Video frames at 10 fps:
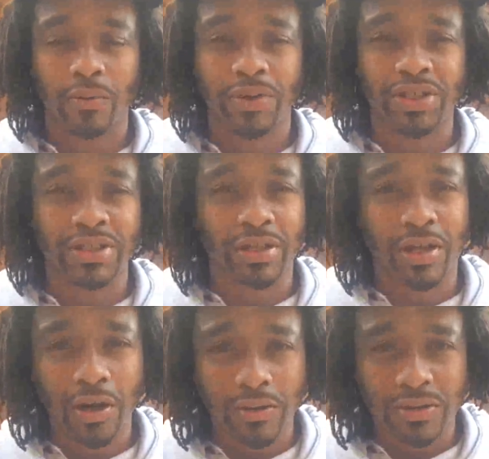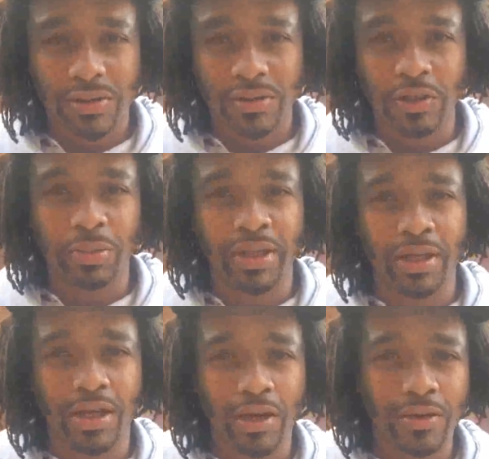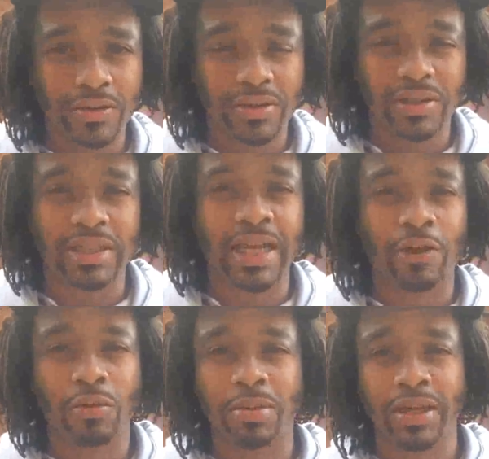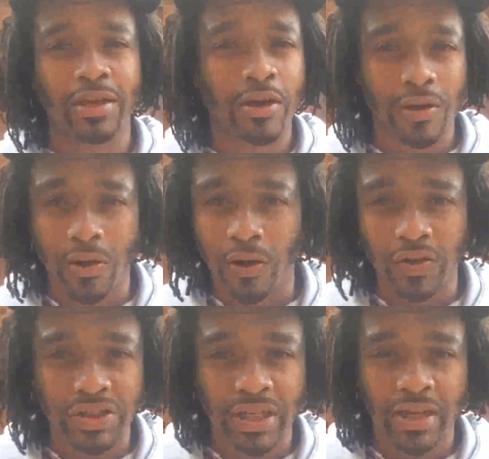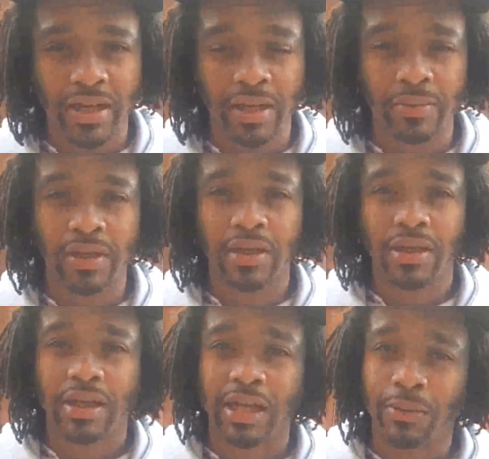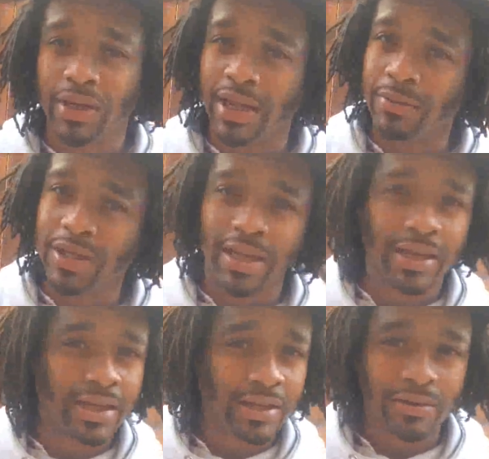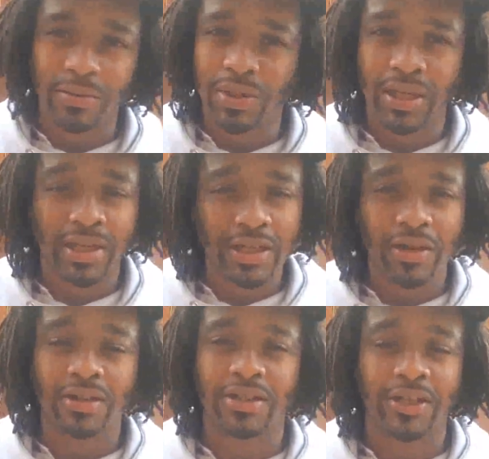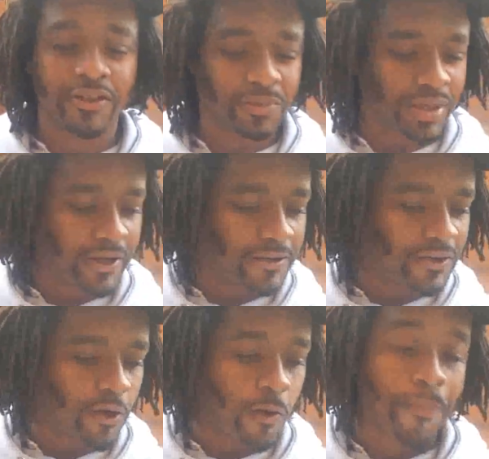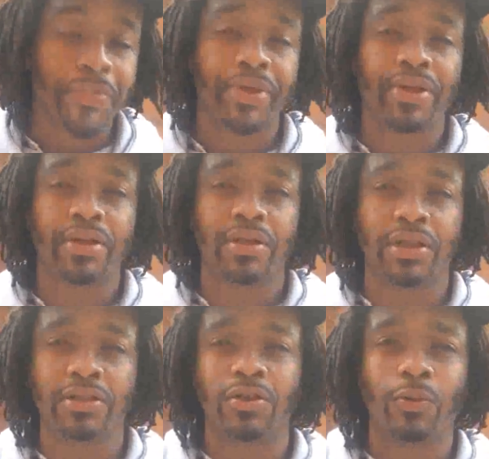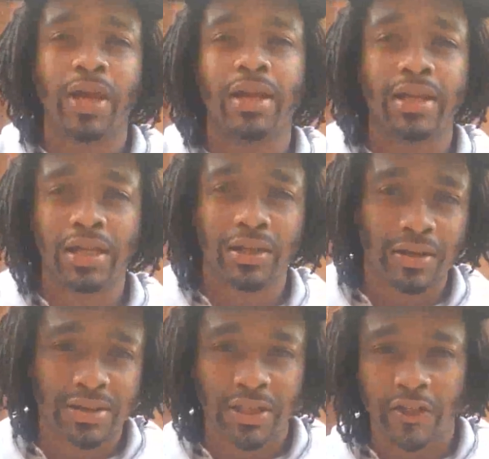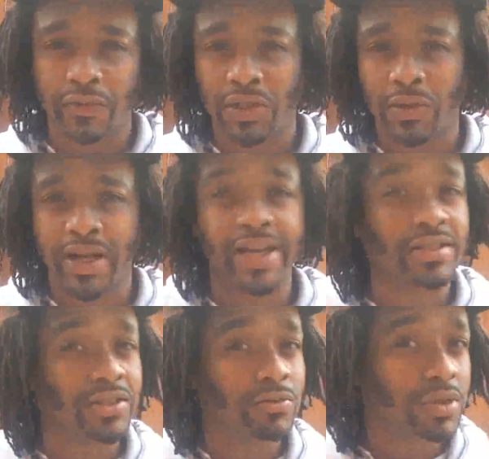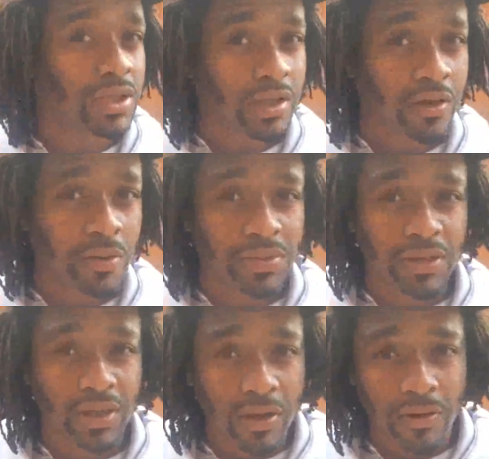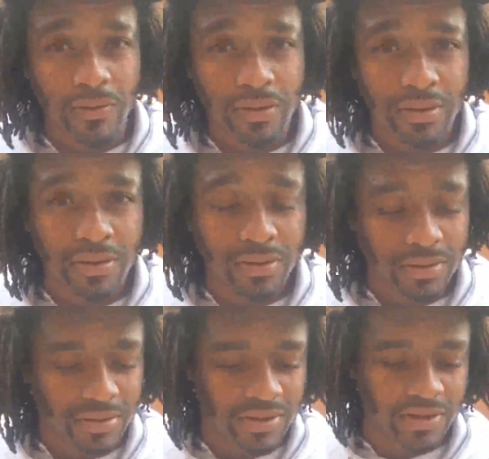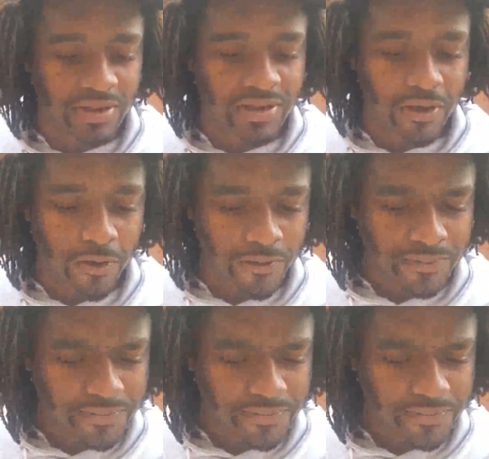which is a curse. You're being cursed, and now we're being hurt all the time, and we can't heal ourselves, man. So there's a way to heal ourselves. We know it has to do with the herbs of the earth. So let's go.